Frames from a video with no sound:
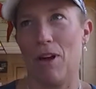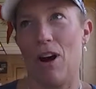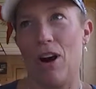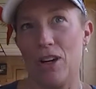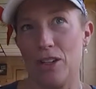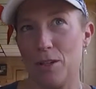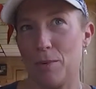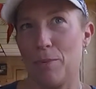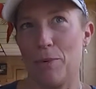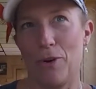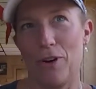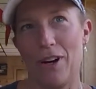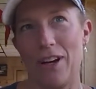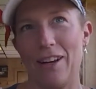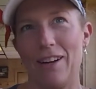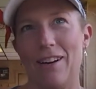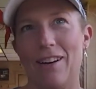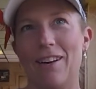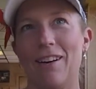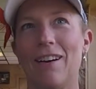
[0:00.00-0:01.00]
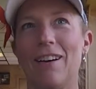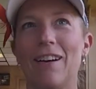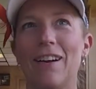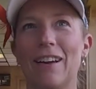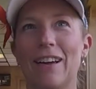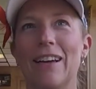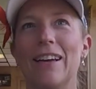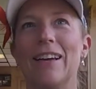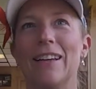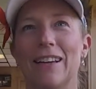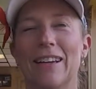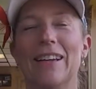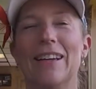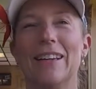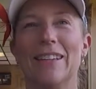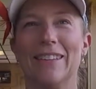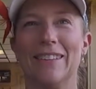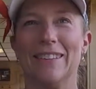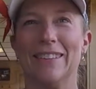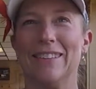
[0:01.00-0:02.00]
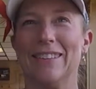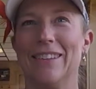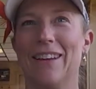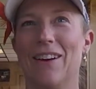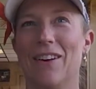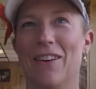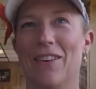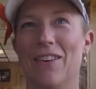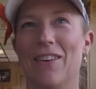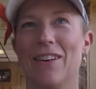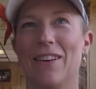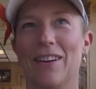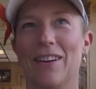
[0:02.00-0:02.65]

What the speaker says: are supporting her. So.